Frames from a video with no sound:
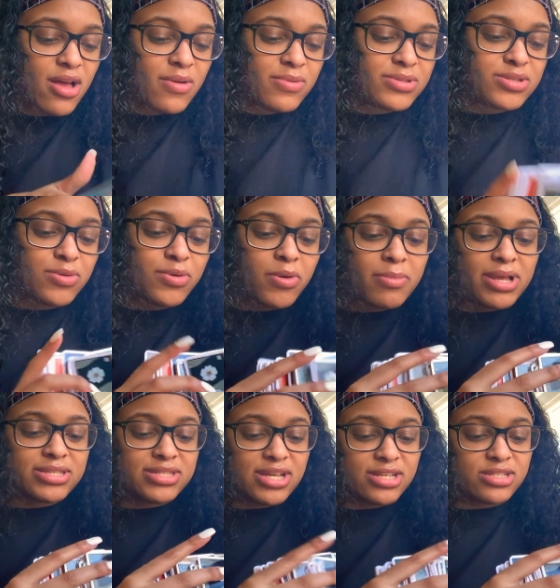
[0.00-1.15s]
What's going on, my
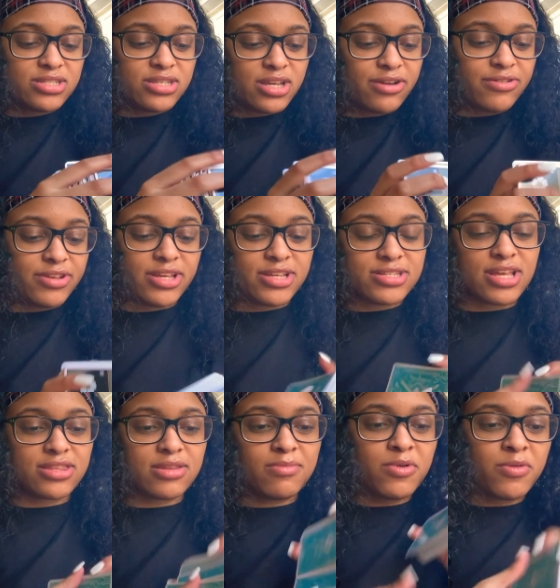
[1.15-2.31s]
Sagittarius,
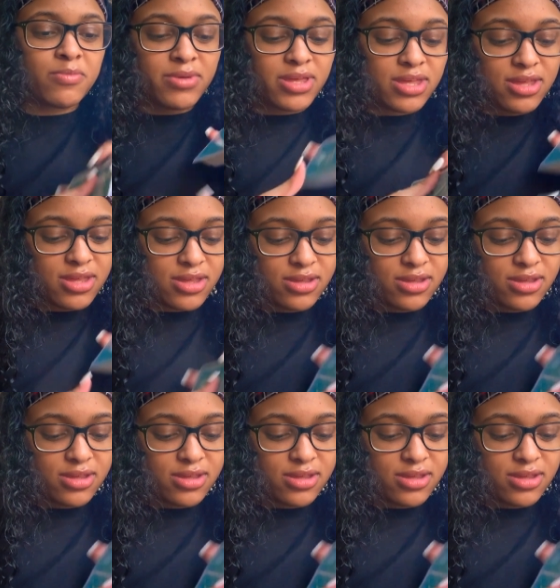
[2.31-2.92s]
at the moment?